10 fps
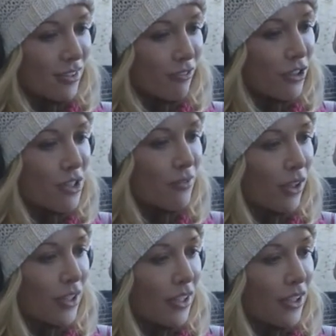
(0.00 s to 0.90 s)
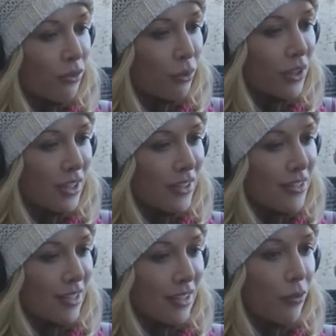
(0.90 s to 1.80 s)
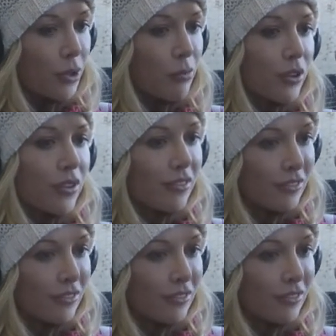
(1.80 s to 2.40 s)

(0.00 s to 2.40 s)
First of all, it really is that thing where you put